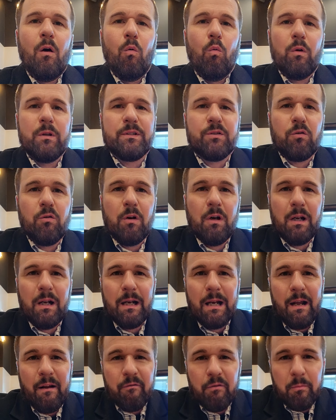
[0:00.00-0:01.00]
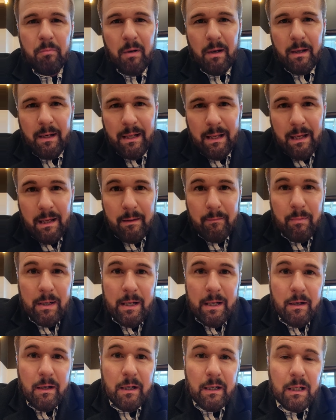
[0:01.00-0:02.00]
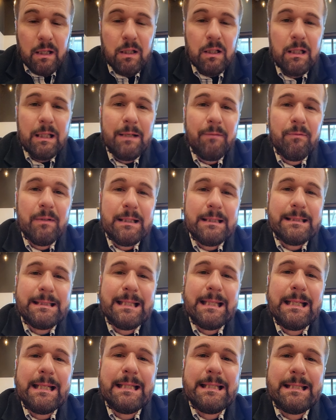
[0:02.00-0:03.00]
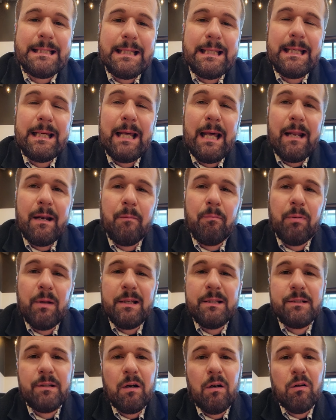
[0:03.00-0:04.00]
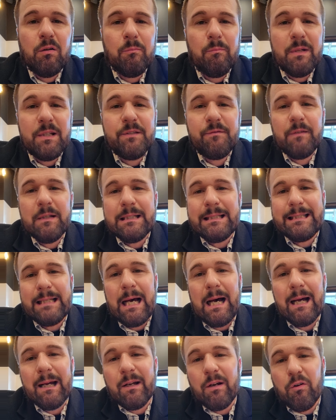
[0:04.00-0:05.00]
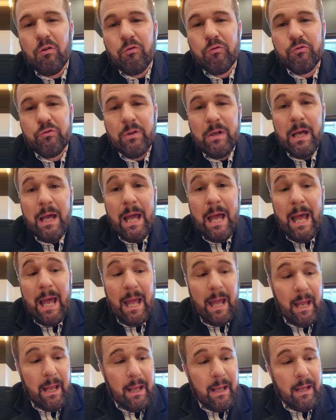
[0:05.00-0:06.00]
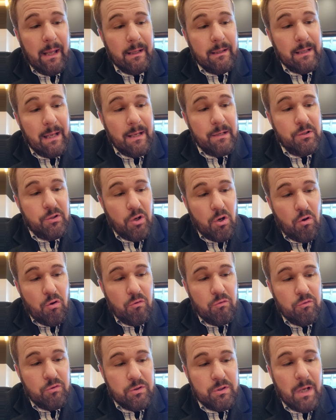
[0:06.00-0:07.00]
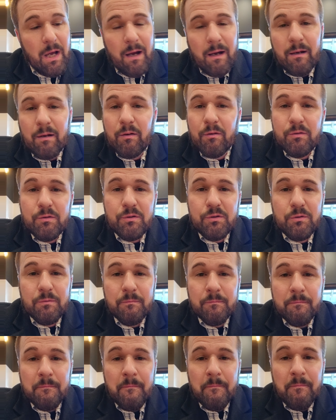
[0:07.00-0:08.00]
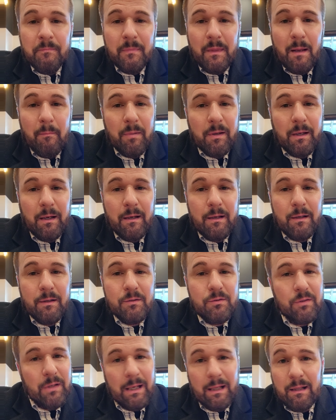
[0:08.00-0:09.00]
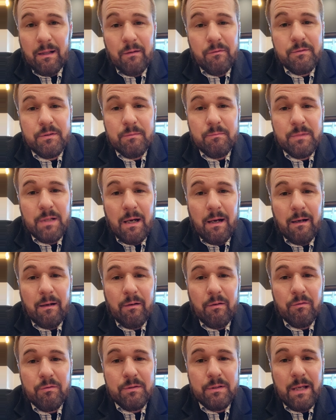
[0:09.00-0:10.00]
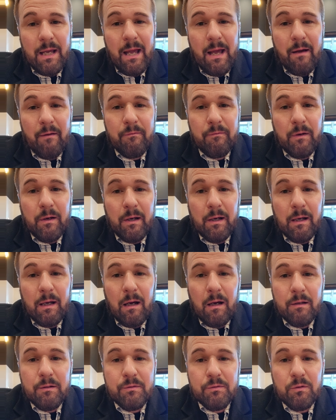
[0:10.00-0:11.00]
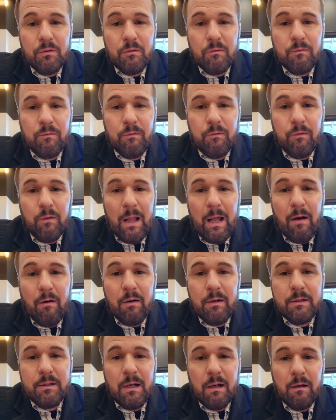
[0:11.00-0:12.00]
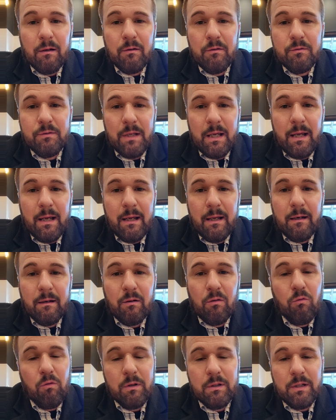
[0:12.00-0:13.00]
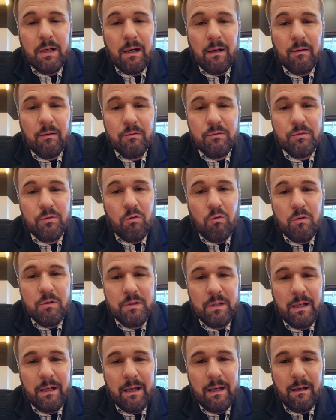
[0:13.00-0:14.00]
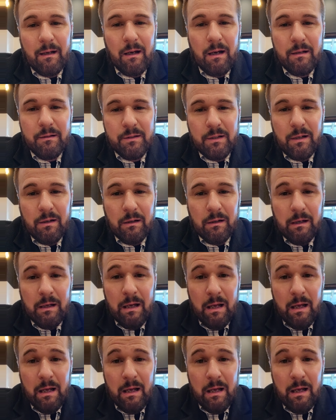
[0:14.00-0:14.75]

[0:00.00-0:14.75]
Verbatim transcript: What's going on, everybody? I'm here in Cleveland, Tennessee at a place called Misfit Tacos. And I chose tacos because I love some tacos. They have uh, also flour tacos and corn tacos. Of course, I got found out